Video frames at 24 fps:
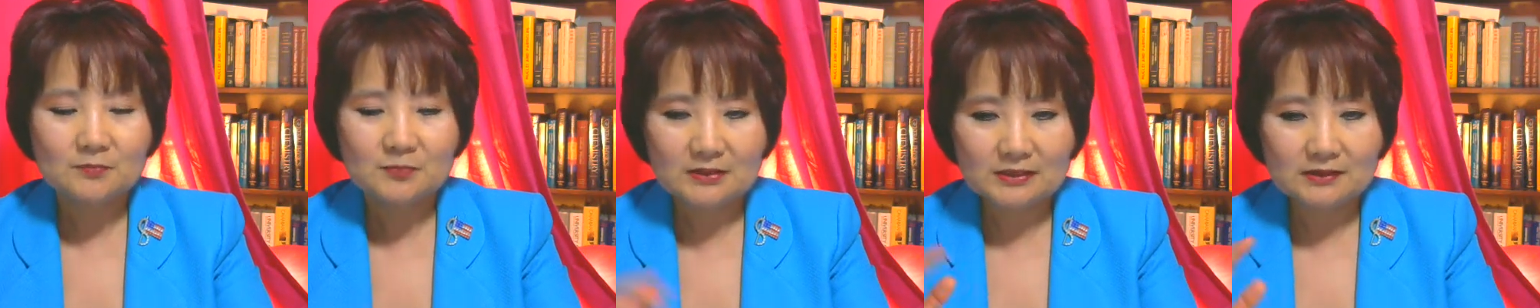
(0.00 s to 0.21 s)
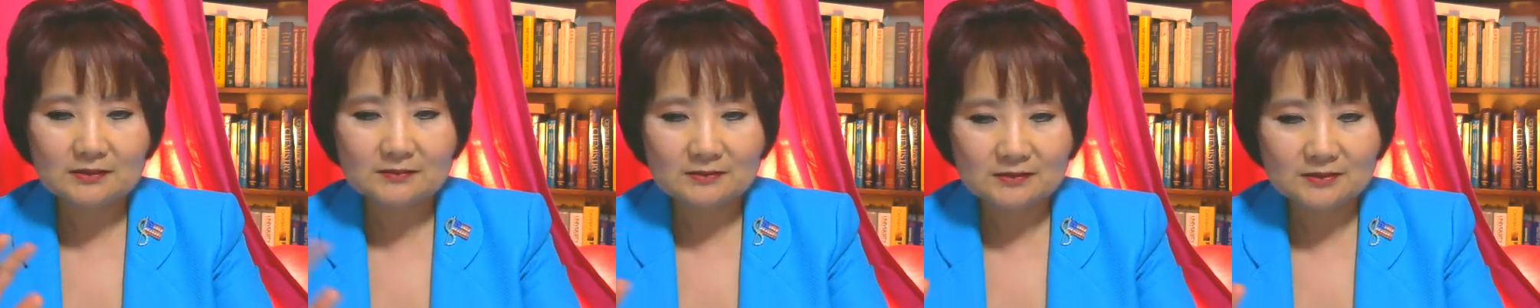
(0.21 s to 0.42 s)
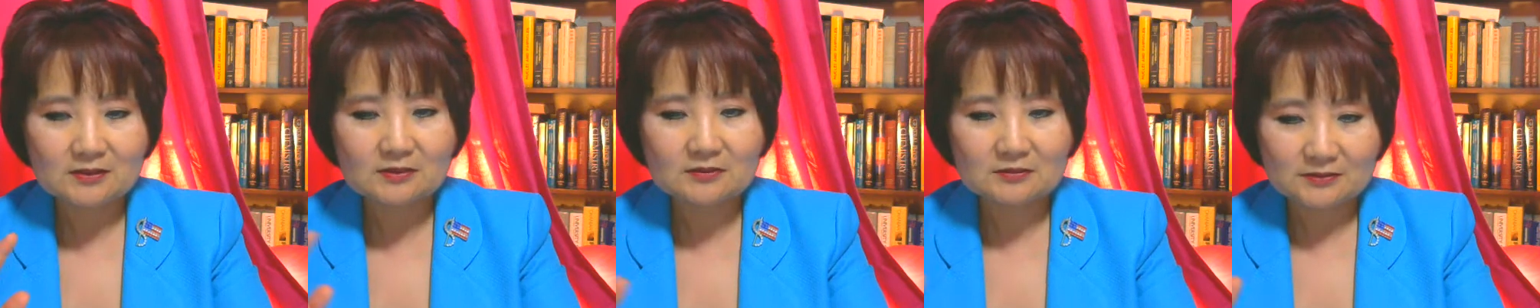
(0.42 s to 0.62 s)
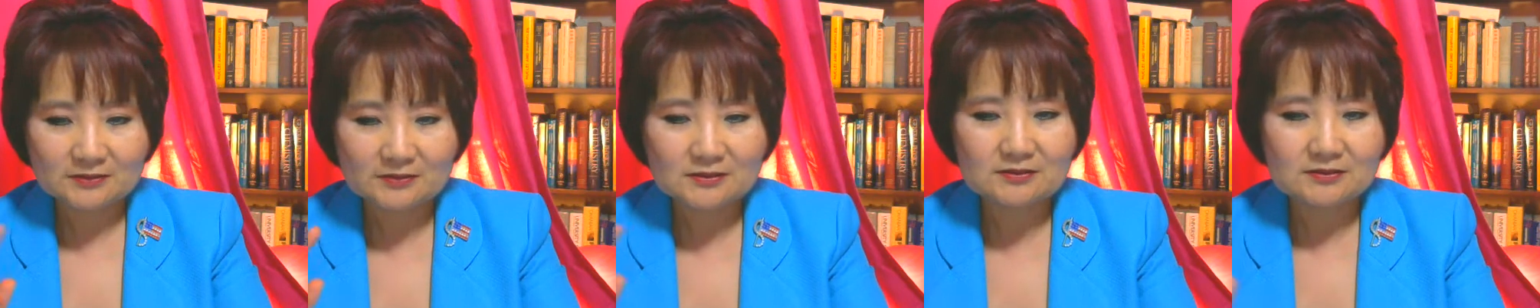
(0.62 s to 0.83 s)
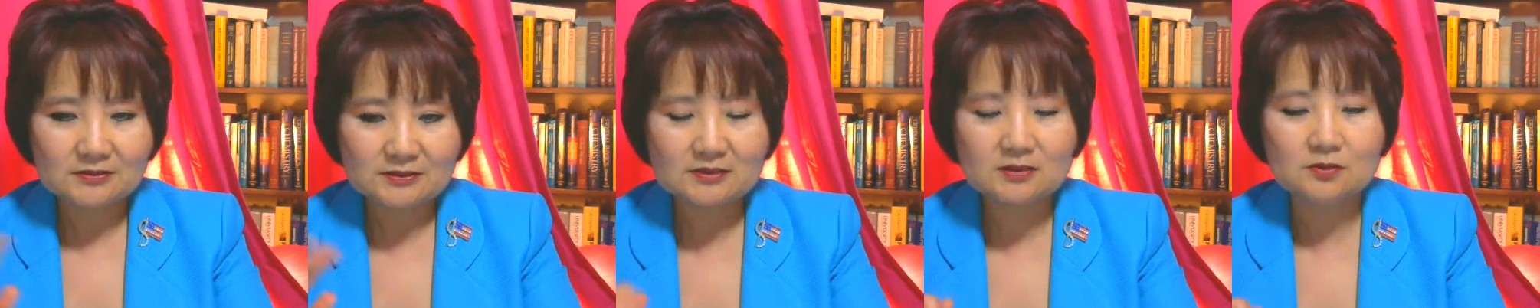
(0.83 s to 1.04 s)
But
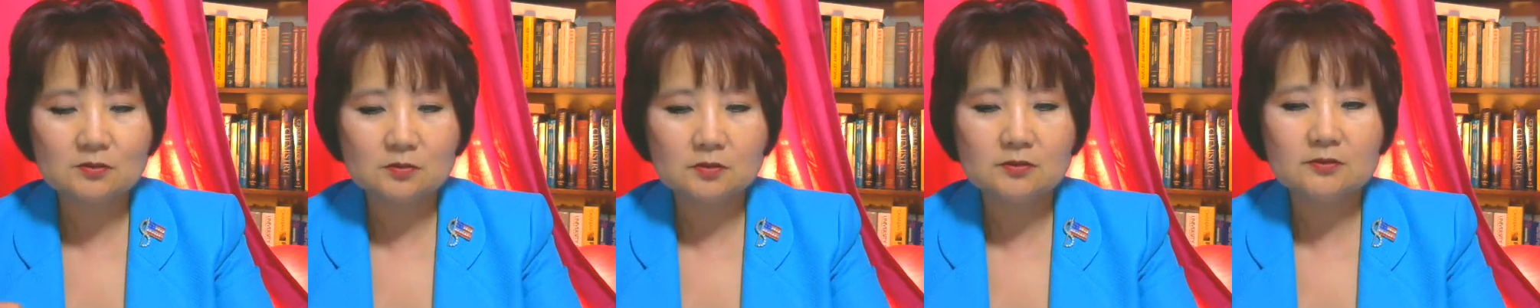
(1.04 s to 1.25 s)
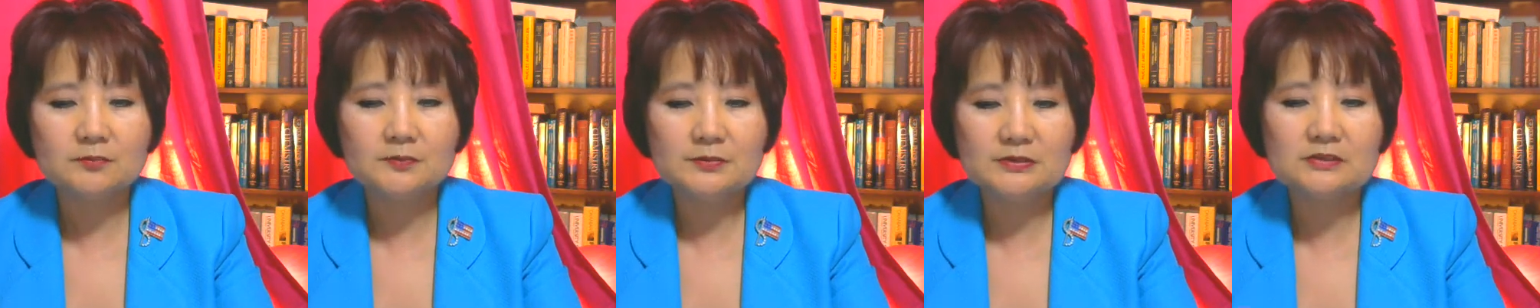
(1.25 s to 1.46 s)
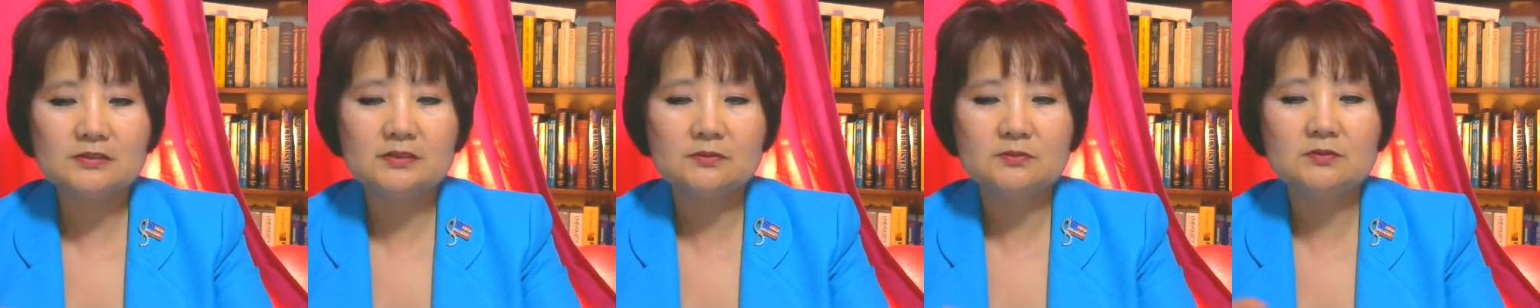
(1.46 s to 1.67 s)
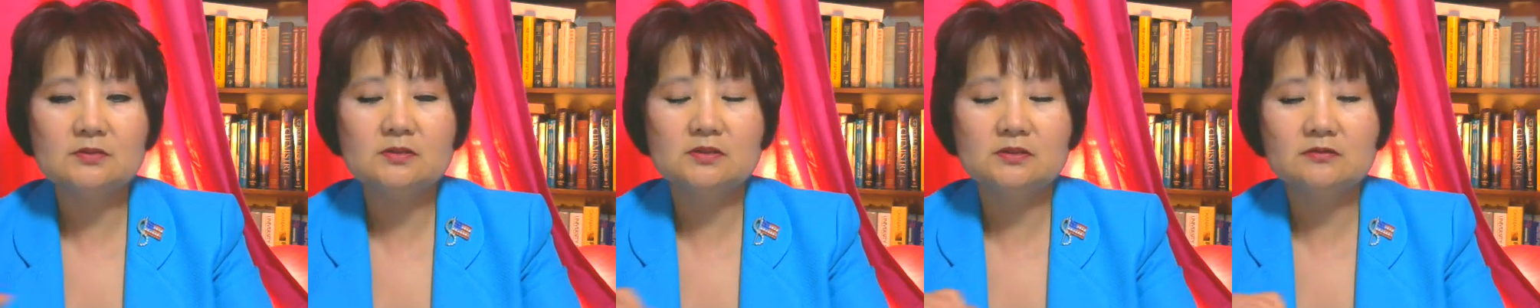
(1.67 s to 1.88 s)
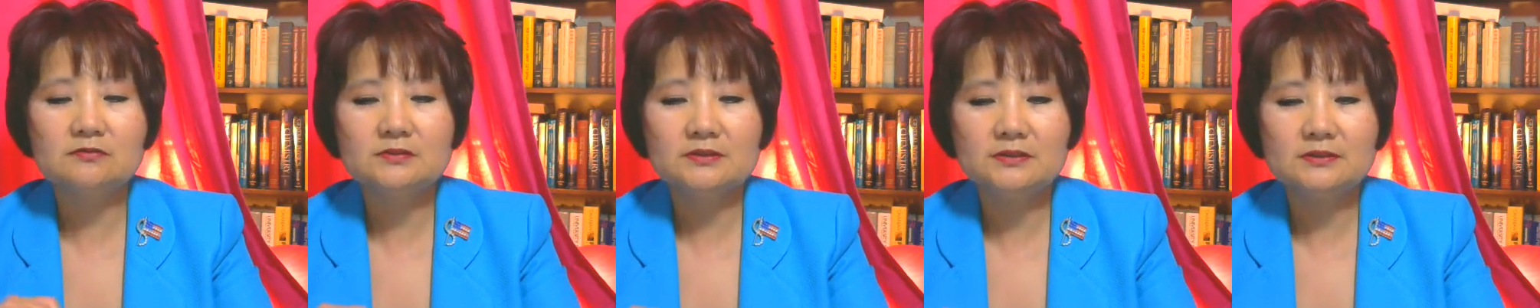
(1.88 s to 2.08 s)
there still will be some
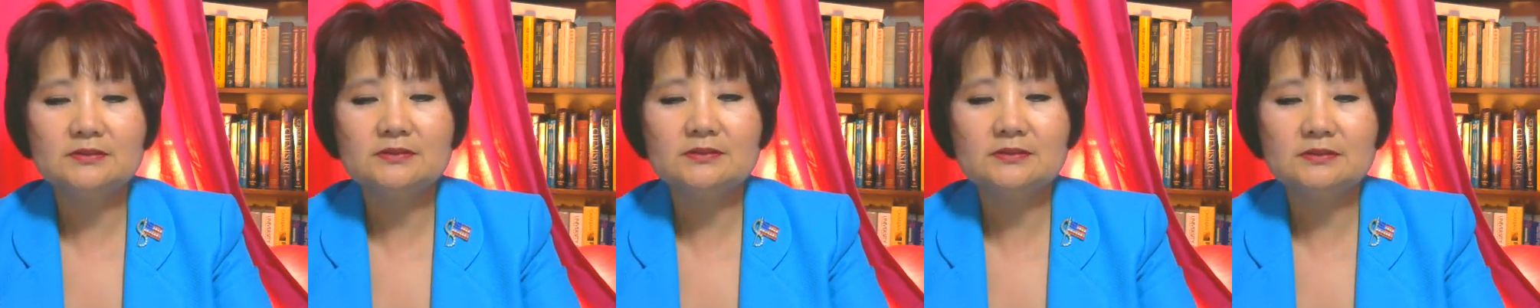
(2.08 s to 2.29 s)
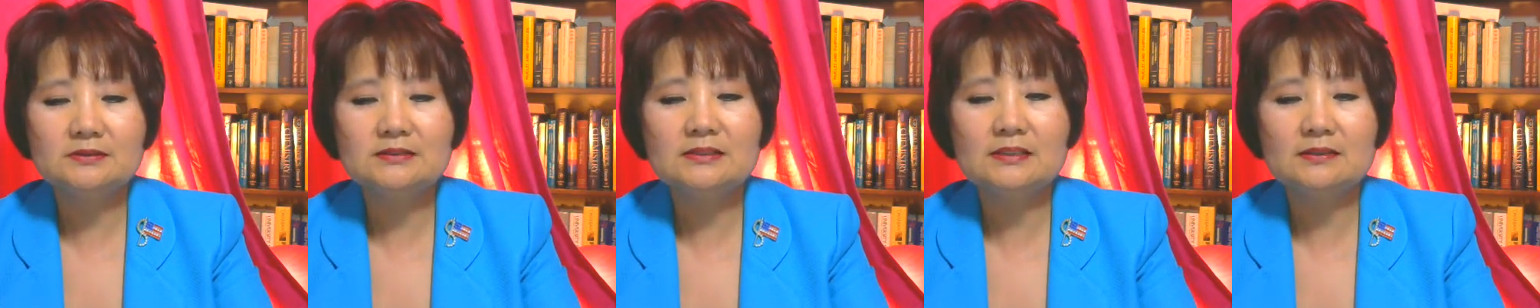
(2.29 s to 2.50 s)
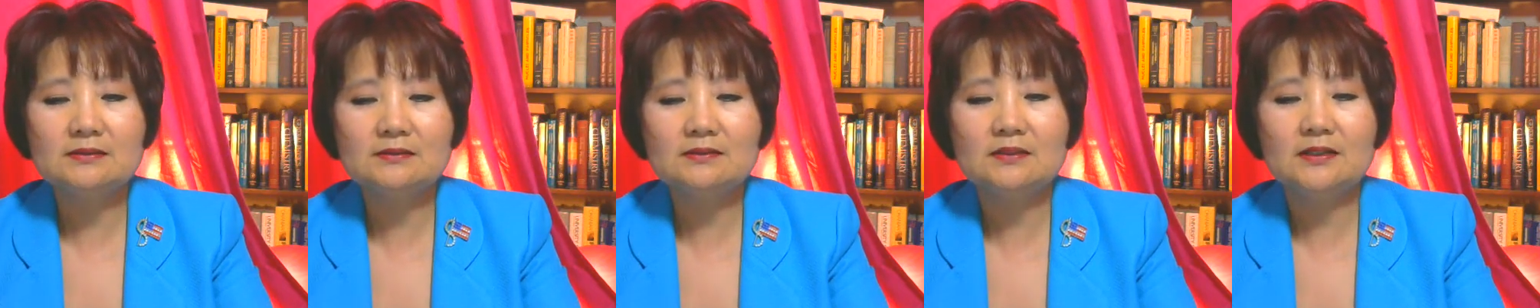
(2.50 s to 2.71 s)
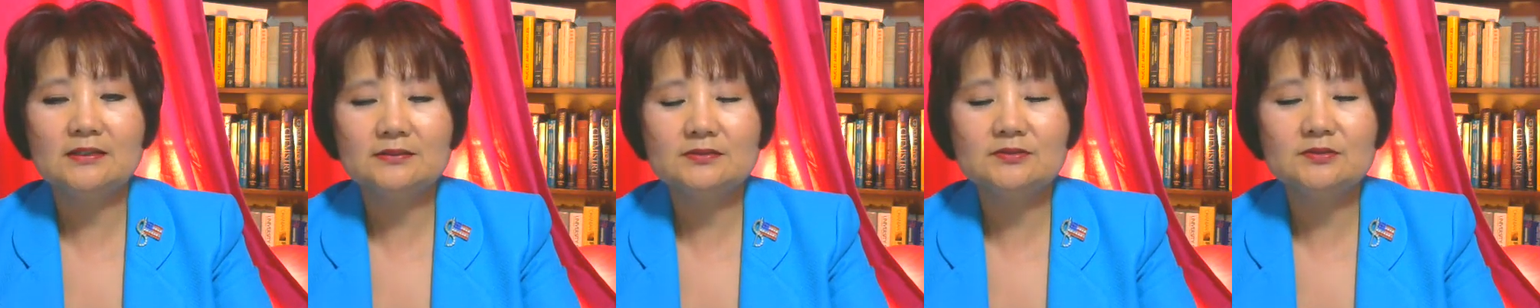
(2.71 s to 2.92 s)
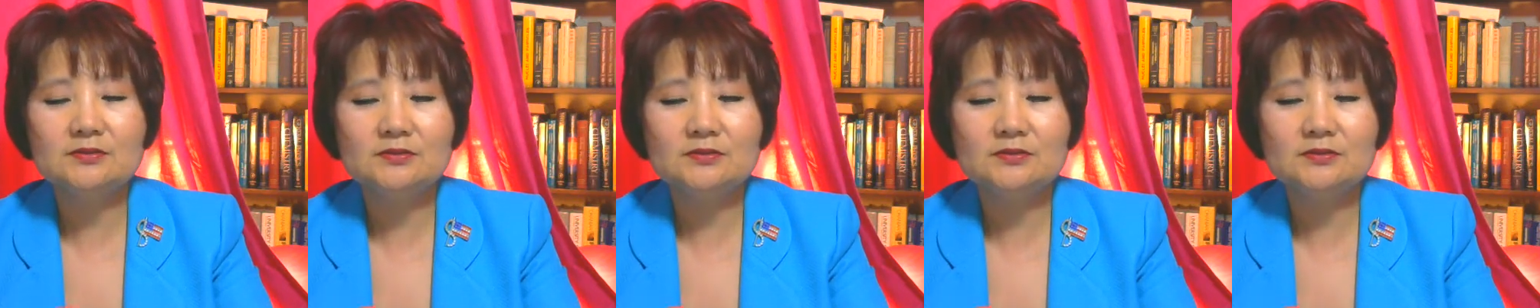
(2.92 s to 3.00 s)
sort of a deadline,